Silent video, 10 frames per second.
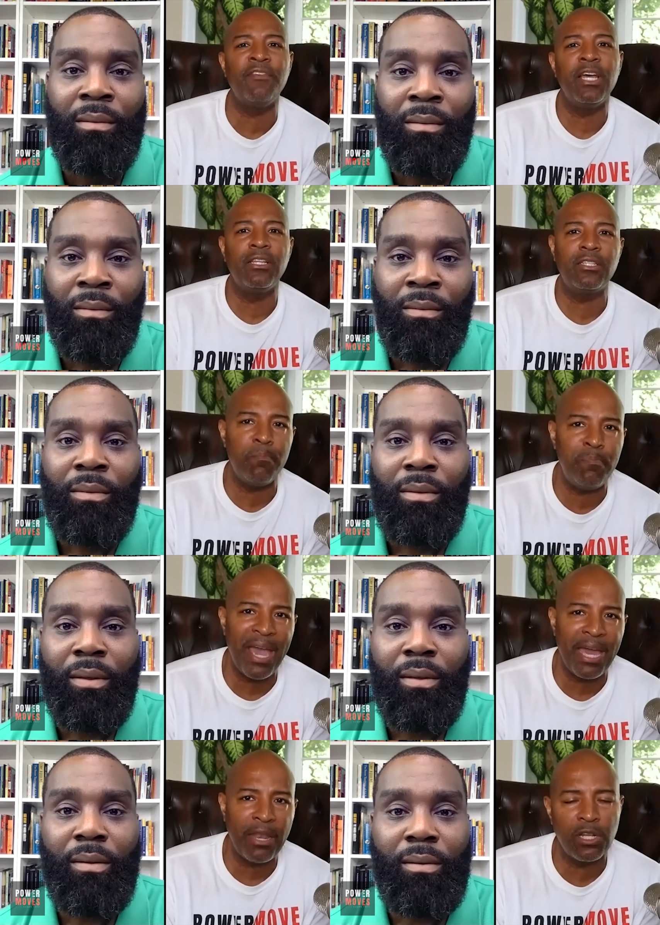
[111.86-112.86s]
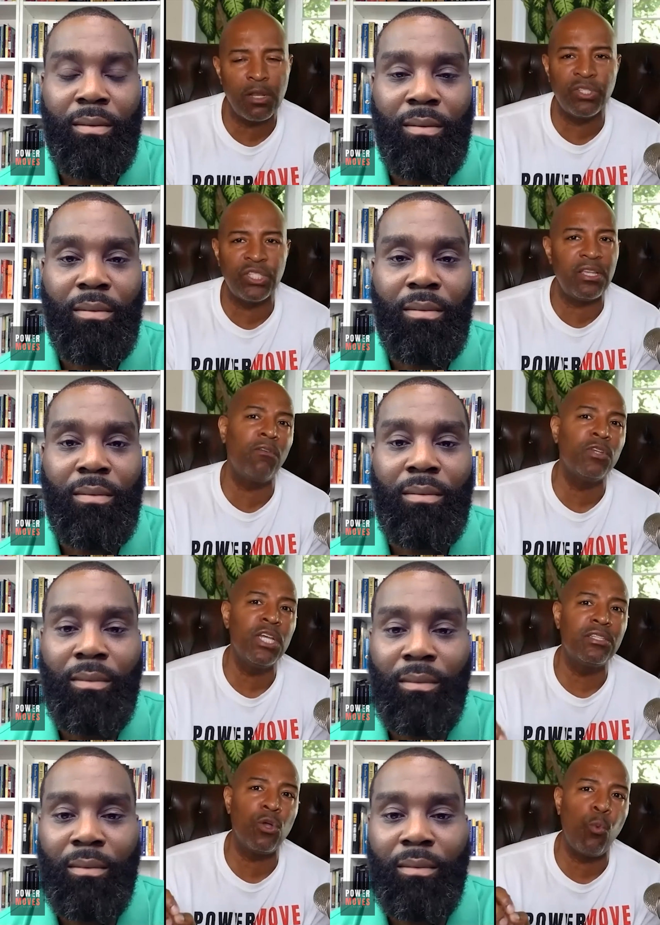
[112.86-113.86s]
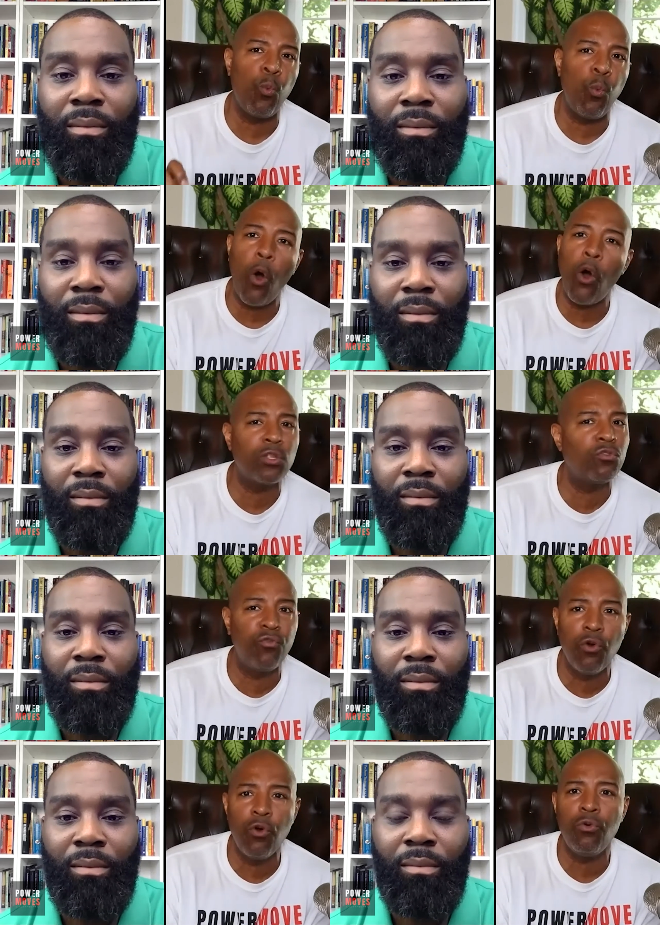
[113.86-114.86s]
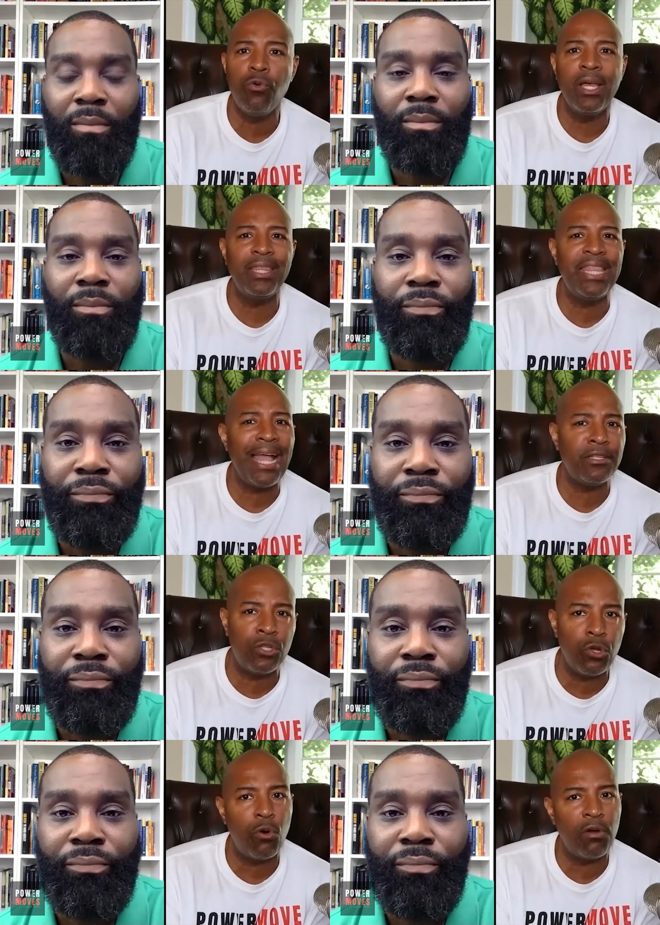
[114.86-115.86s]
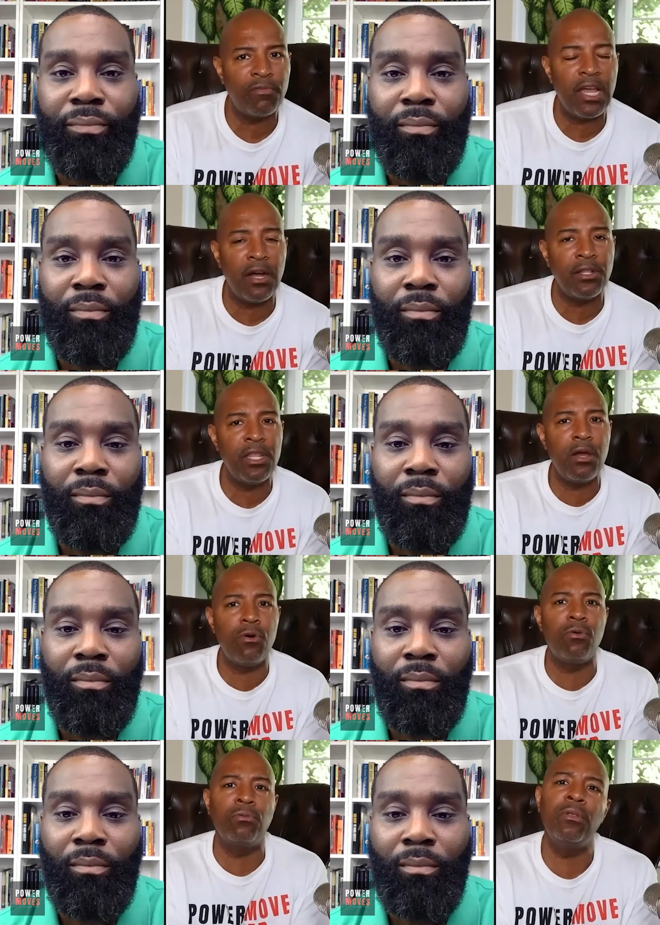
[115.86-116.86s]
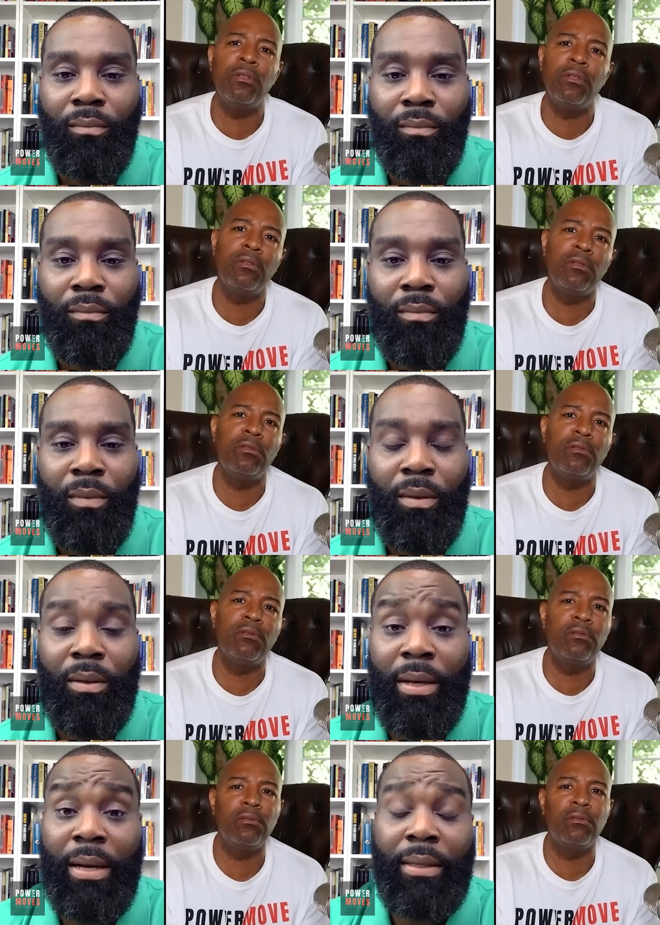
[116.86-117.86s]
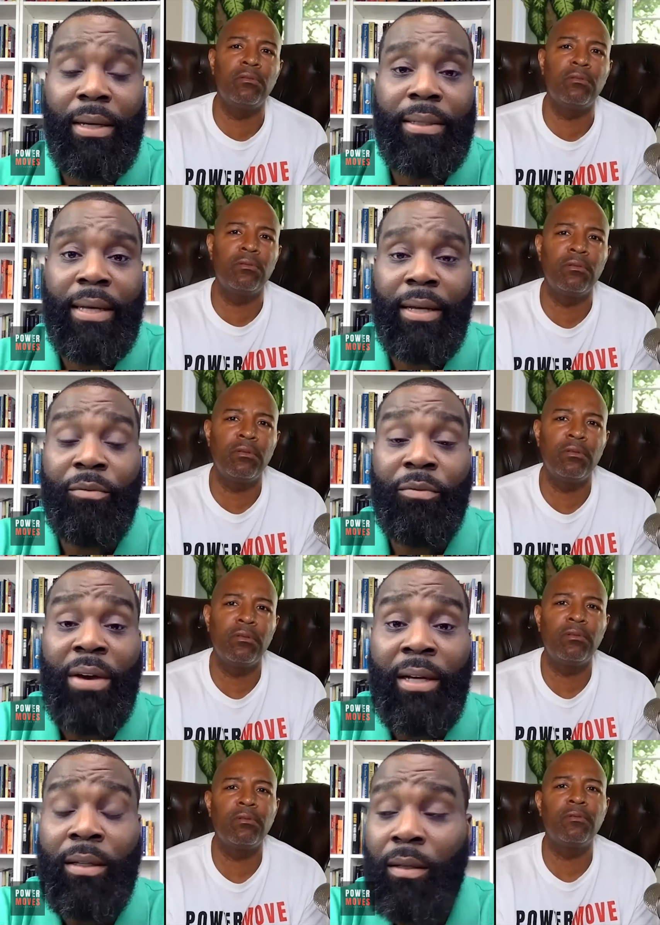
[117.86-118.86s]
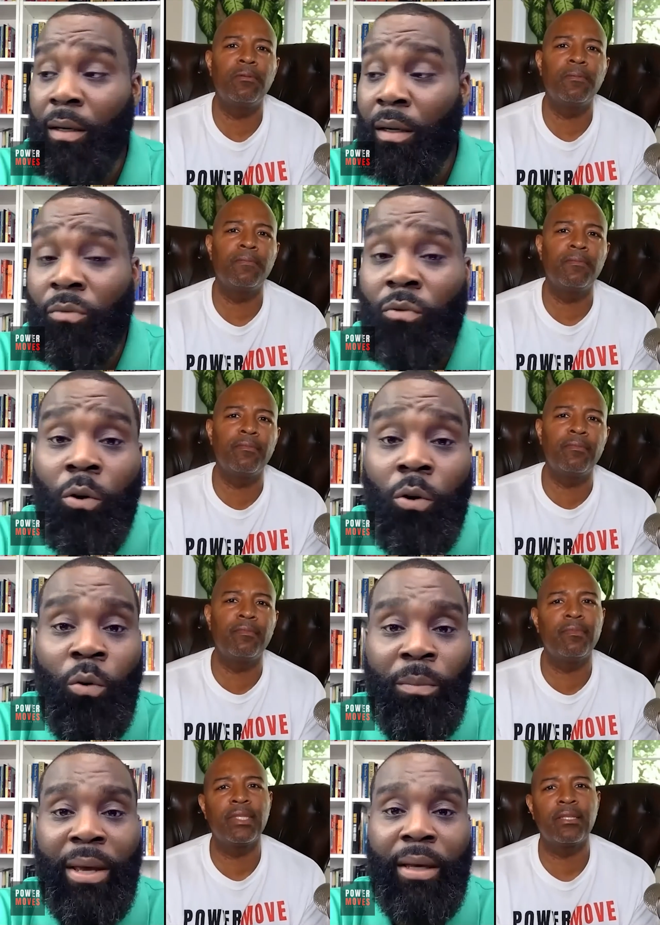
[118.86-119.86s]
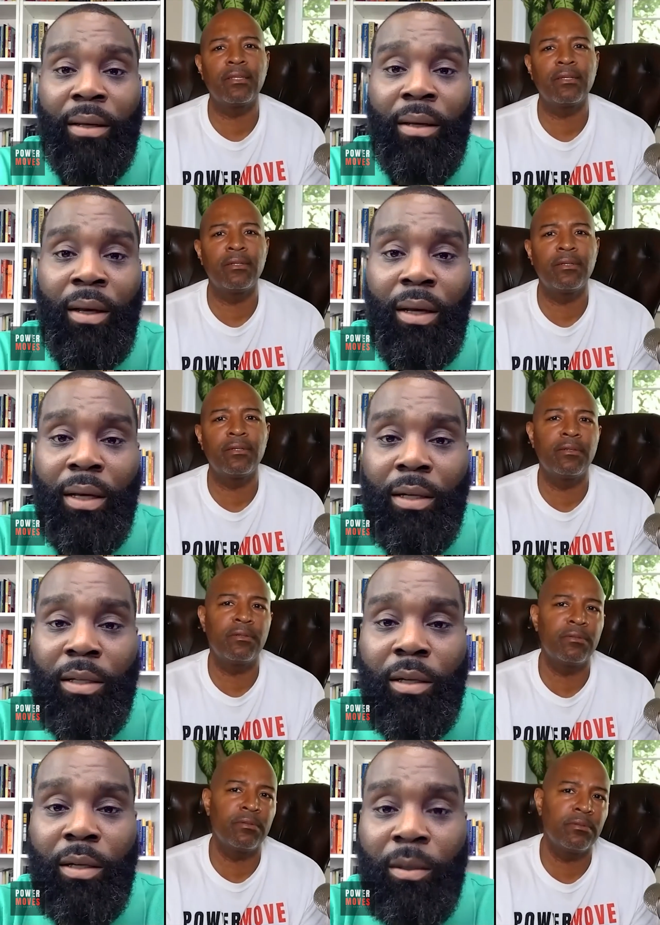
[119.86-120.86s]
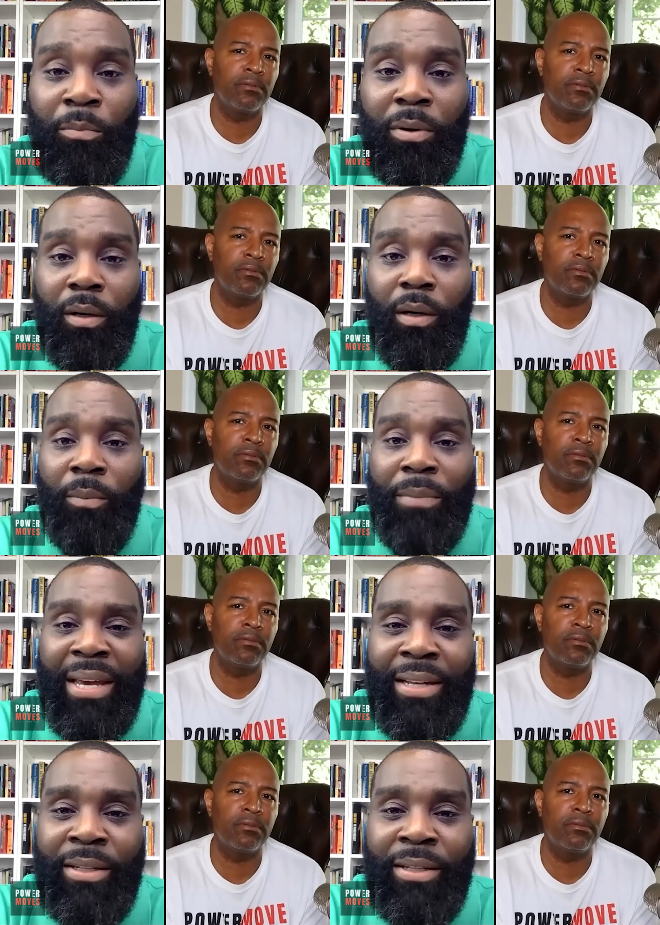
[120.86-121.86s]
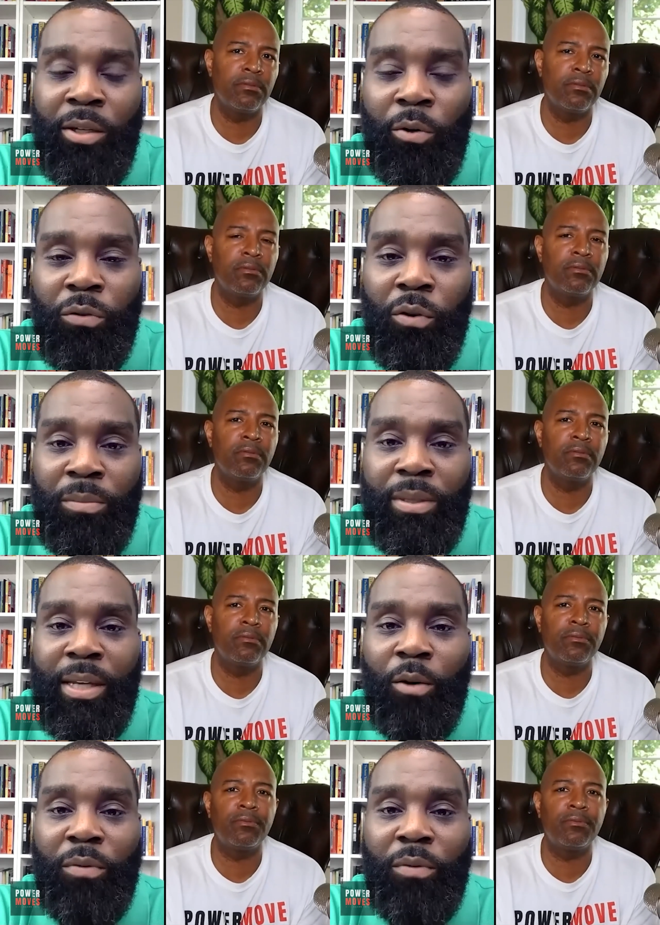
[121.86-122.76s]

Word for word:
Speaker 1: to bet on themselves, to walk through that door of the unknown?
Speaker 2: Yeah, I like that. In fact, uh, Rollo May, in his good book, A Man's Search for Himself,